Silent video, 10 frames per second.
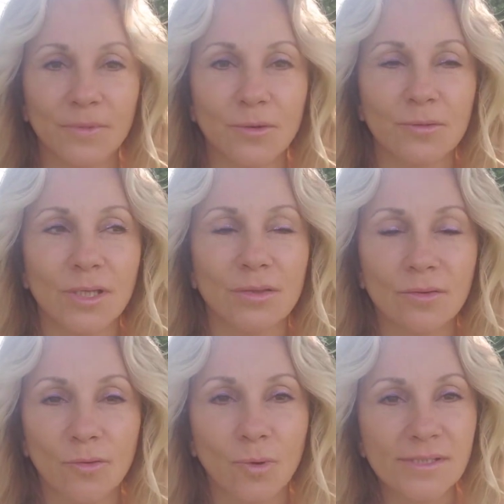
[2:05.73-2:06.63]
You know,
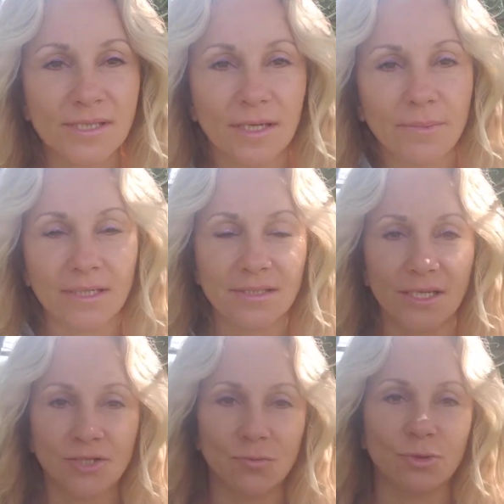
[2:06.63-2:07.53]
in the Wednesday night
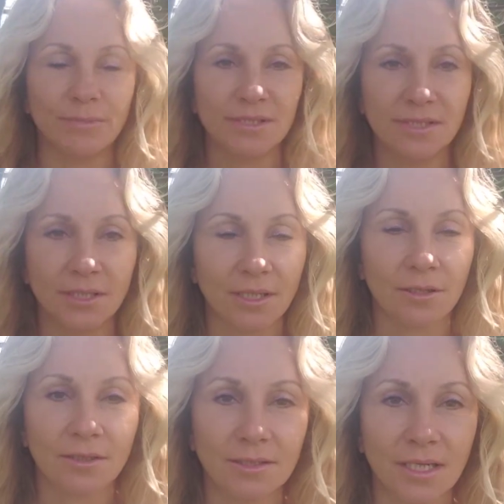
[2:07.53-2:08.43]
meditation, we've been studying
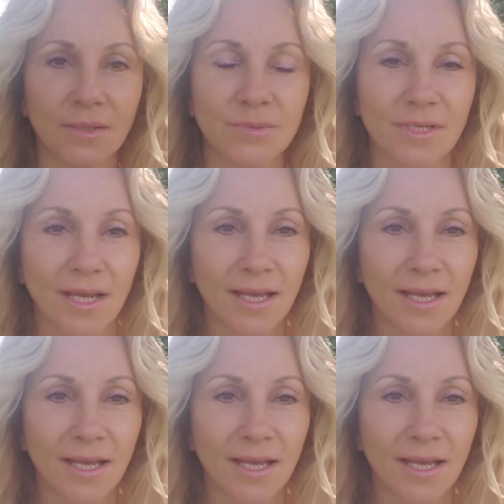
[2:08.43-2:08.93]
archetypes,